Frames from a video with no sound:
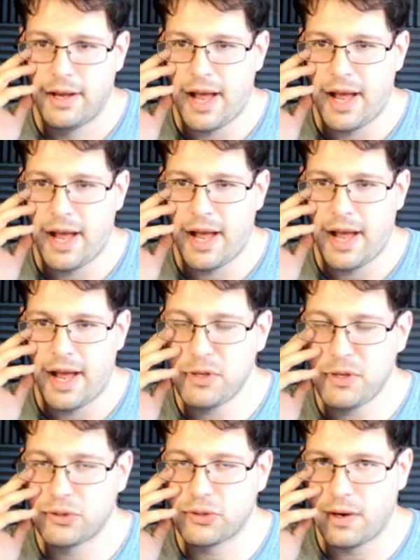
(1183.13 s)
I maybe
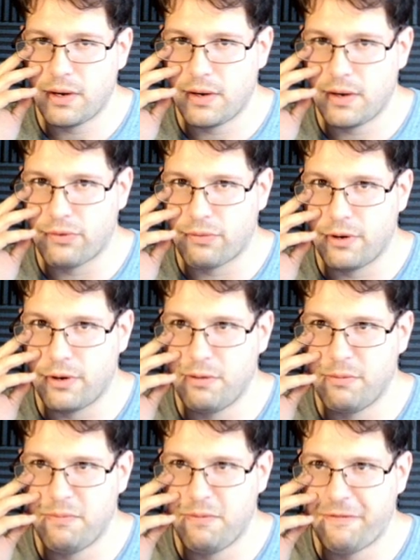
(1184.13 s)
sorted
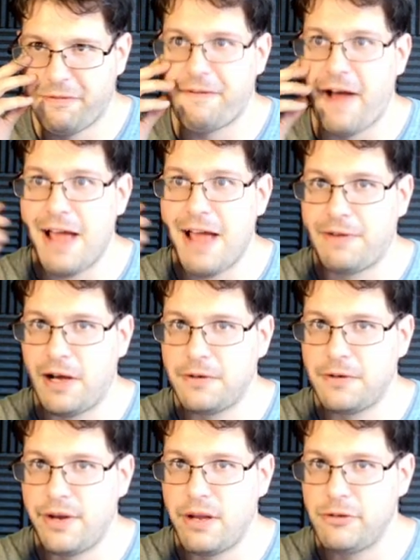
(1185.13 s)
through
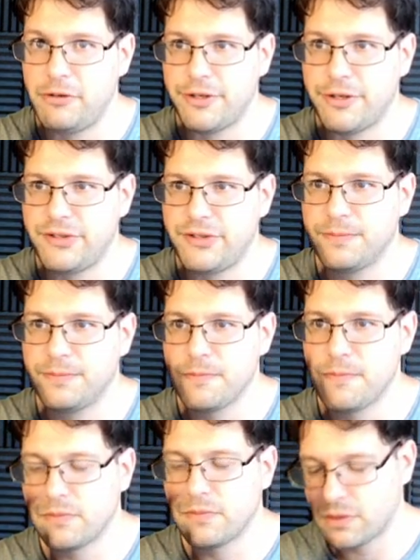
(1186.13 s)
500 images,
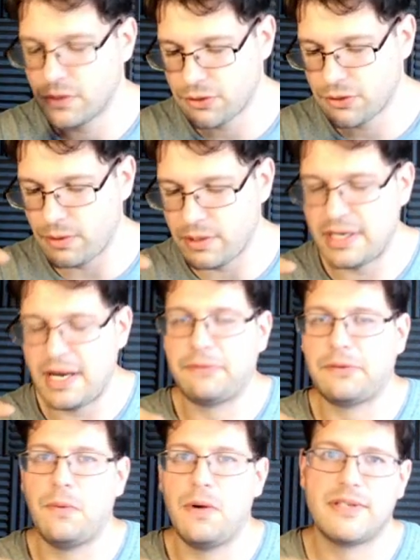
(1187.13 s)
sorted out
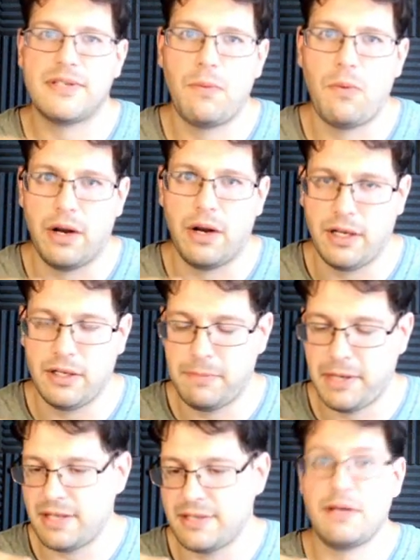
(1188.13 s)
the ones I wanted,
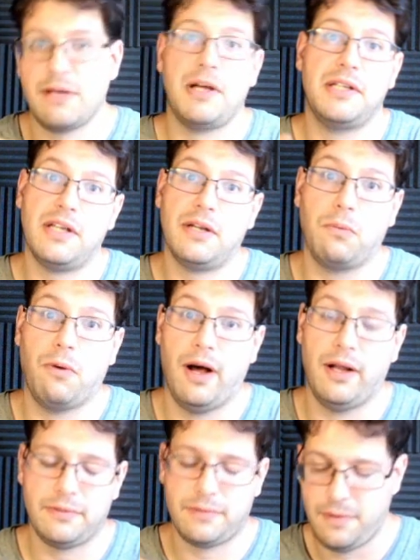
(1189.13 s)
because some I did
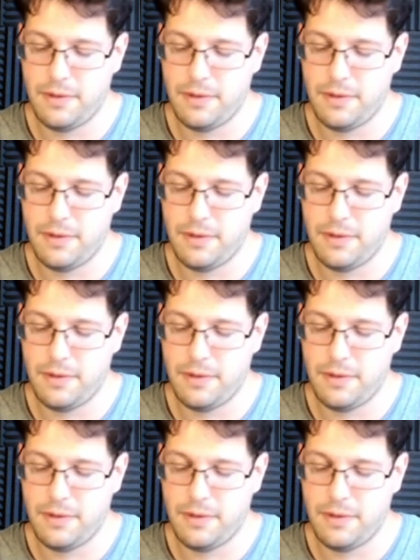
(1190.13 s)
want.